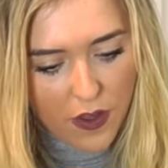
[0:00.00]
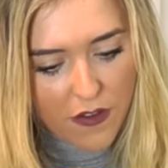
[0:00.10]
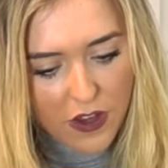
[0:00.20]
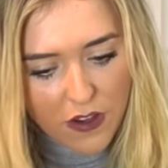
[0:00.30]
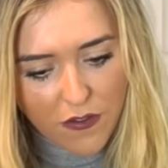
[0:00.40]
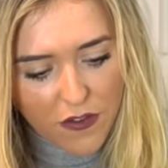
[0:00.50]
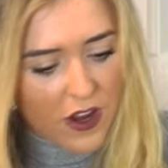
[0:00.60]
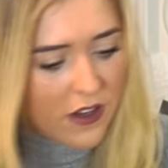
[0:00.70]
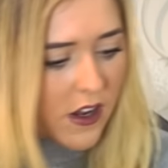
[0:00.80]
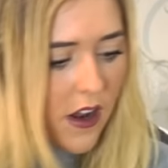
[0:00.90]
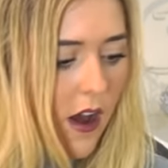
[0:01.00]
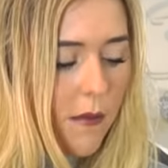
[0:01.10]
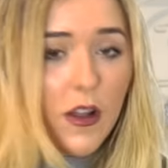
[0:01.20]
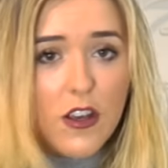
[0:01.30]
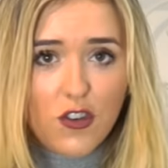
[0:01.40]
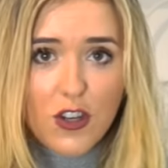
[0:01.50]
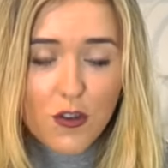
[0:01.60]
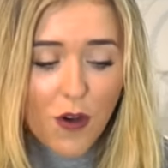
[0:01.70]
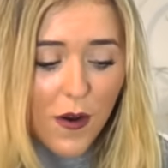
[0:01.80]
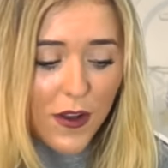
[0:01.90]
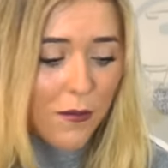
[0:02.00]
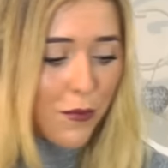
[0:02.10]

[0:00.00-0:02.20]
If I can find it, I'm literally drowning